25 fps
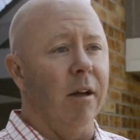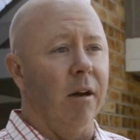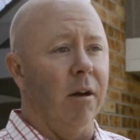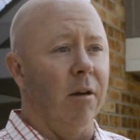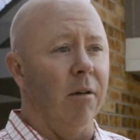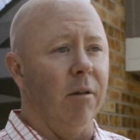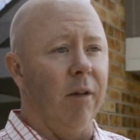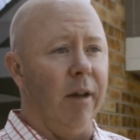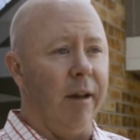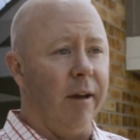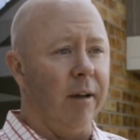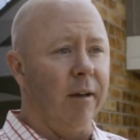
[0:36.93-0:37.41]
you
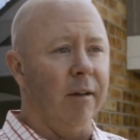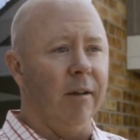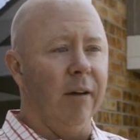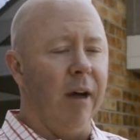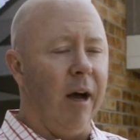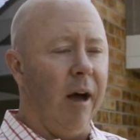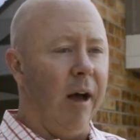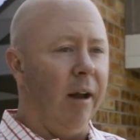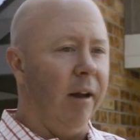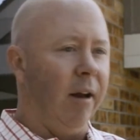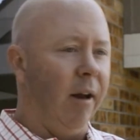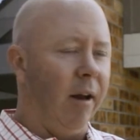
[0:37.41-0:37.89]
know, like
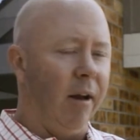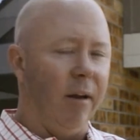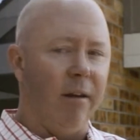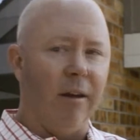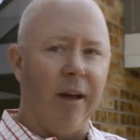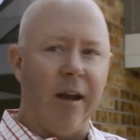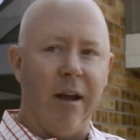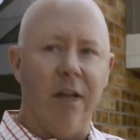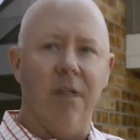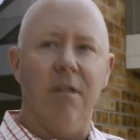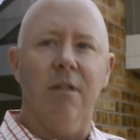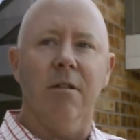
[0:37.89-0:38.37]
on
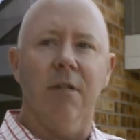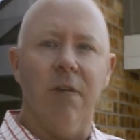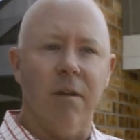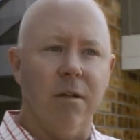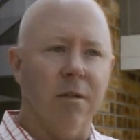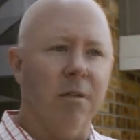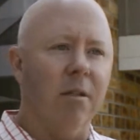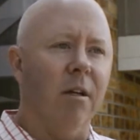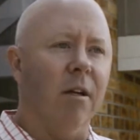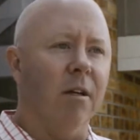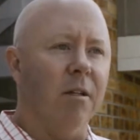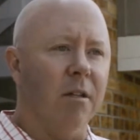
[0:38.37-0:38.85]
Angie's
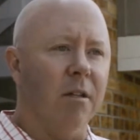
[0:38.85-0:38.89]
List,